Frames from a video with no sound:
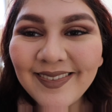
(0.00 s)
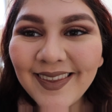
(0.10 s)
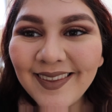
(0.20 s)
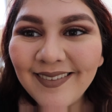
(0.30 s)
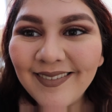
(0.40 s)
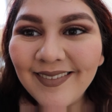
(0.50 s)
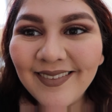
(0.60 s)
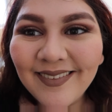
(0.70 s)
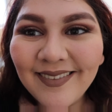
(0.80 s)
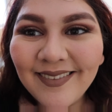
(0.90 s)

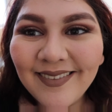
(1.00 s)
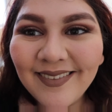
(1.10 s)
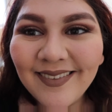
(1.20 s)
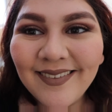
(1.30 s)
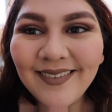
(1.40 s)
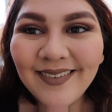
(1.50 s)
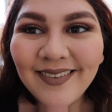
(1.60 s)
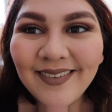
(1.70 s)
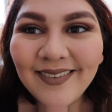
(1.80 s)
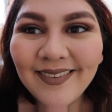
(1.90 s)

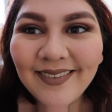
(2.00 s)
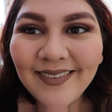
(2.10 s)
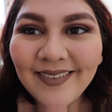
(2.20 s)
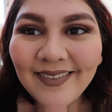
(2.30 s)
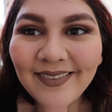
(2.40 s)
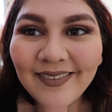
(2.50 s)
(no one is talking)